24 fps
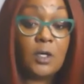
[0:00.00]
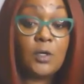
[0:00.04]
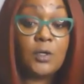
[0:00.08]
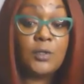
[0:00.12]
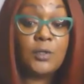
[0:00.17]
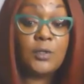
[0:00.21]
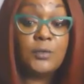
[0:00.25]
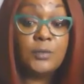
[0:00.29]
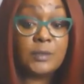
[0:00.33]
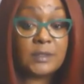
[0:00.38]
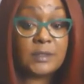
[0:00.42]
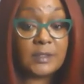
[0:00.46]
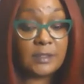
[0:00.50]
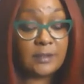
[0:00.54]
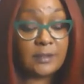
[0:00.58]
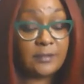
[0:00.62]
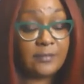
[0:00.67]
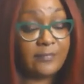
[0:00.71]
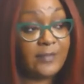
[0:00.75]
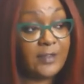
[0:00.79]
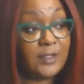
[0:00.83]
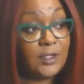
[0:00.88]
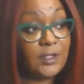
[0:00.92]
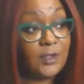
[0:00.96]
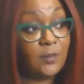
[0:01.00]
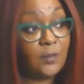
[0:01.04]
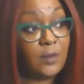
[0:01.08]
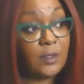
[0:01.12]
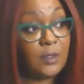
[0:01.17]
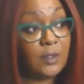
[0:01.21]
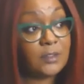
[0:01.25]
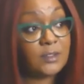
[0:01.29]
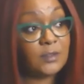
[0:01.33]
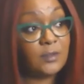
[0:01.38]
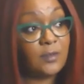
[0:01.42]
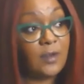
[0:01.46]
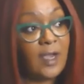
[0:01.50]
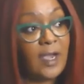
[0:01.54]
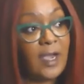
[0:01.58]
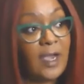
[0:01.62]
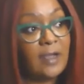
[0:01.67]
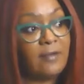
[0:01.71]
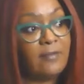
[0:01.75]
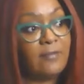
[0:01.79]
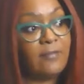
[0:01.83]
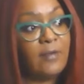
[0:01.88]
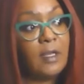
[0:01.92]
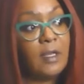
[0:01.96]
inclusive. Then you also
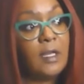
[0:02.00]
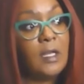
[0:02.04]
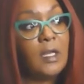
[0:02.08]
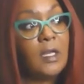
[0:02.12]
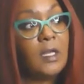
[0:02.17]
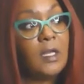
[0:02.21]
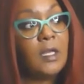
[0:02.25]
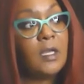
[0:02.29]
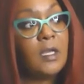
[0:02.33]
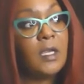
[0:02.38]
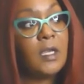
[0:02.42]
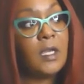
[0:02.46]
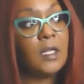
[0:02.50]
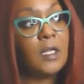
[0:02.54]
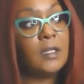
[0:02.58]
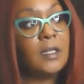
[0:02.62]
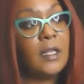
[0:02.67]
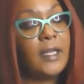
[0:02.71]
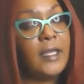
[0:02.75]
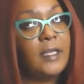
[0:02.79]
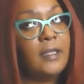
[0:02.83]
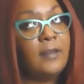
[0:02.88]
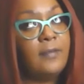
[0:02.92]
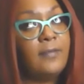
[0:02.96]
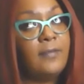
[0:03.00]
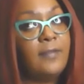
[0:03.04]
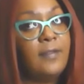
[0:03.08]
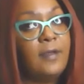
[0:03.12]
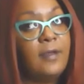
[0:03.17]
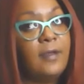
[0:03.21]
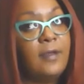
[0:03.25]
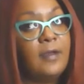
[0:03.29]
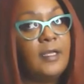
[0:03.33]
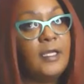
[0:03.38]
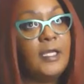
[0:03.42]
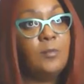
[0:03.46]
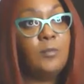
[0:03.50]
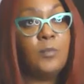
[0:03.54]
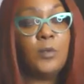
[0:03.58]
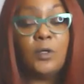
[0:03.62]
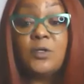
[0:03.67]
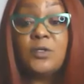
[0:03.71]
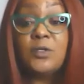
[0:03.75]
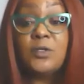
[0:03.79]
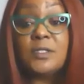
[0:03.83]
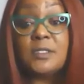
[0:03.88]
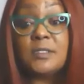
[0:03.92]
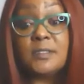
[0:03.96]
have like the
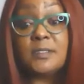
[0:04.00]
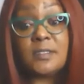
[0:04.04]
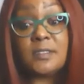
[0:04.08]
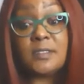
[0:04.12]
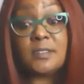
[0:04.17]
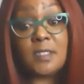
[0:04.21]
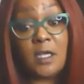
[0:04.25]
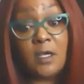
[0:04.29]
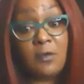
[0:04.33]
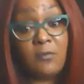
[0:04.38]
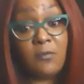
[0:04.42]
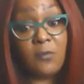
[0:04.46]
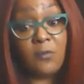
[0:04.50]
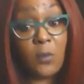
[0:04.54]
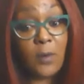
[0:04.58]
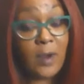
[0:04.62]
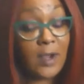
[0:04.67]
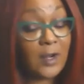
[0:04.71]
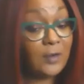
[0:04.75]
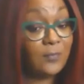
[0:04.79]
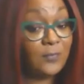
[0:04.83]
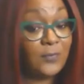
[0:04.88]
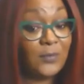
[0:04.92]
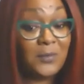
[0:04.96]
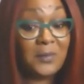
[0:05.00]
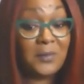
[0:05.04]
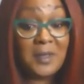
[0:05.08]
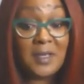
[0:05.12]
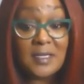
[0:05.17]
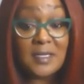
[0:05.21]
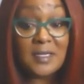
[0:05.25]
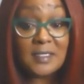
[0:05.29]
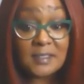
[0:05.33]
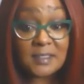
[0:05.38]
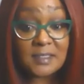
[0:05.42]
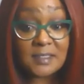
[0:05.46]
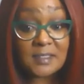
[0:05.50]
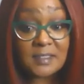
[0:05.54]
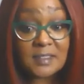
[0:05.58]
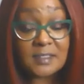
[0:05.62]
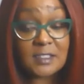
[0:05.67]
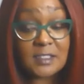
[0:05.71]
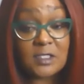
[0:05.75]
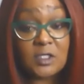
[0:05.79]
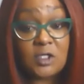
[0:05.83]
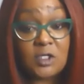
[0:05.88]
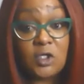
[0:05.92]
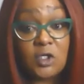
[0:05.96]
emergence of quite a few
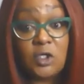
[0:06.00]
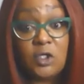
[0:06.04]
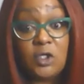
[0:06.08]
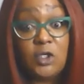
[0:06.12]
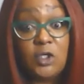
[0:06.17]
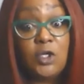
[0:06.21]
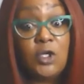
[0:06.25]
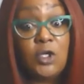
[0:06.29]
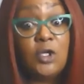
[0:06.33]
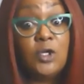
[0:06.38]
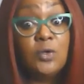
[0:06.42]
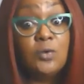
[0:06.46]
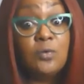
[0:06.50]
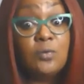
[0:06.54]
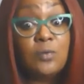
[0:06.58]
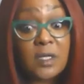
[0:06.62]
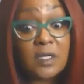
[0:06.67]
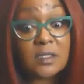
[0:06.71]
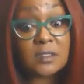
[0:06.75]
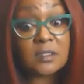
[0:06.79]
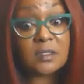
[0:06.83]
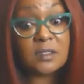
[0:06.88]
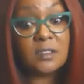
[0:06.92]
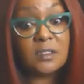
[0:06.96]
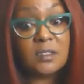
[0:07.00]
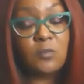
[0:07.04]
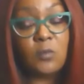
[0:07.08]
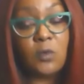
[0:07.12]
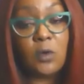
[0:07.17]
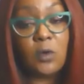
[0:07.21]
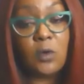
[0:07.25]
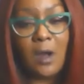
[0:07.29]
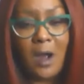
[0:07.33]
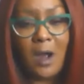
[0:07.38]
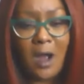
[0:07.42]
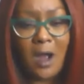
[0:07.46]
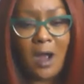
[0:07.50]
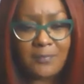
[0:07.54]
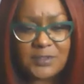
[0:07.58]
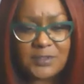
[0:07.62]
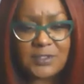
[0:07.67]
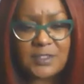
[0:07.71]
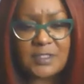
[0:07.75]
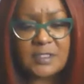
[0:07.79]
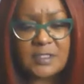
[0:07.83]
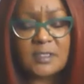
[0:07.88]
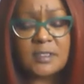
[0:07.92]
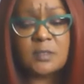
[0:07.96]
indies and newness and more
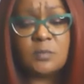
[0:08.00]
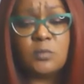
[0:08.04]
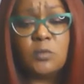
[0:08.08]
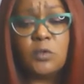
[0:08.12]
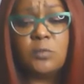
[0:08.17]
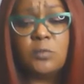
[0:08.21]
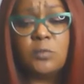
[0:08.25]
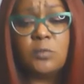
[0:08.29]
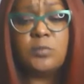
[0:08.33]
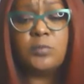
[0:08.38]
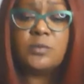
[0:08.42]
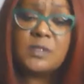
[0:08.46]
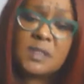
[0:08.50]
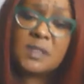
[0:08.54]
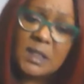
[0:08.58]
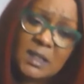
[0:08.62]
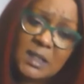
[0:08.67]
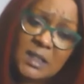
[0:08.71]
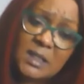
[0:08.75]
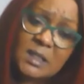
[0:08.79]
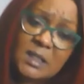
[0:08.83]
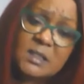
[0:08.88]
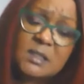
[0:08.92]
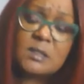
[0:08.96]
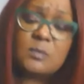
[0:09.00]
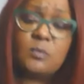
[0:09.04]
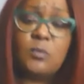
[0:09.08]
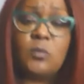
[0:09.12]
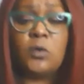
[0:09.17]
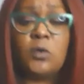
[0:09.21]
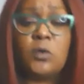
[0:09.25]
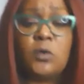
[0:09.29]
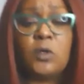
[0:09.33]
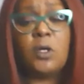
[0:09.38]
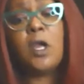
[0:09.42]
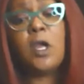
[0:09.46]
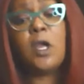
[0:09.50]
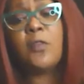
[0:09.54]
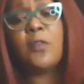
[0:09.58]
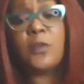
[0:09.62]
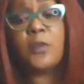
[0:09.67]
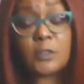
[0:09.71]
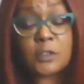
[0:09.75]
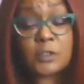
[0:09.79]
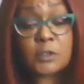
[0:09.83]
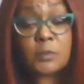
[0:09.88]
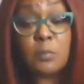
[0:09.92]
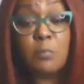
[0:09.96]
options, more boutiques, more
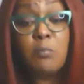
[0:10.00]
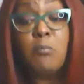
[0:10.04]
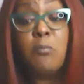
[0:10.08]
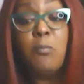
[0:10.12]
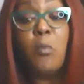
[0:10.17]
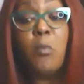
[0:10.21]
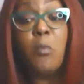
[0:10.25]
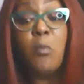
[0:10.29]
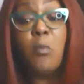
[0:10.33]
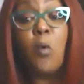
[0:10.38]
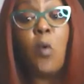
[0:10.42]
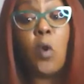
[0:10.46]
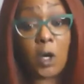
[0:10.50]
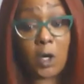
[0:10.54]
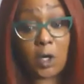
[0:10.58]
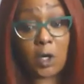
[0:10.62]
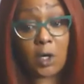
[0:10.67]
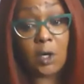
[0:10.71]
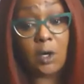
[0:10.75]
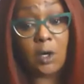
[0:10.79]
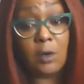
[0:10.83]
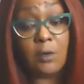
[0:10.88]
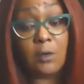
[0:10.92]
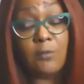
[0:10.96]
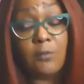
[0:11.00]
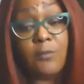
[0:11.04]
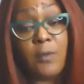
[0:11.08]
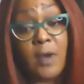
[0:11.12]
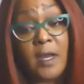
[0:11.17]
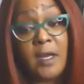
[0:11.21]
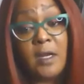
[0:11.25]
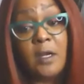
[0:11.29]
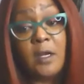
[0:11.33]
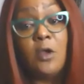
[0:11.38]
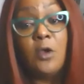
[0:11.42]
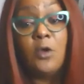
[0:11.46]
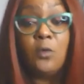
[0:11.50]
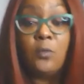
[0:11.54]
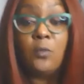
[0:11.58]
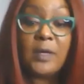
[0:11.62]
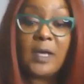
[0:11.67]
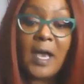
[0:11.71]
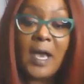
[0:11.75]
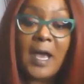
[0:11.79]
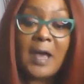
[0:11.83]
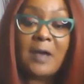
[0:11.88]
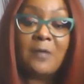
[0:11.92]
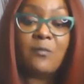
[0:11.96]
there's more, right?
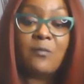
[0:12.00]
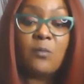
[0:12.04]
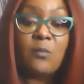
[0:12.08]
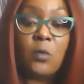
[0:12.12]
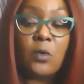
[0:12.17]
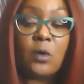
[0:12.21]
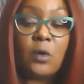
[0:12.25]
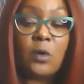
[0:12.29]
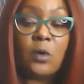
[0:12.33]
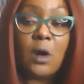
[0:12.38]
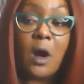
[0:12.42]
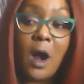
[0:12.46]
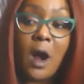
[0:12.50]
Right. We have more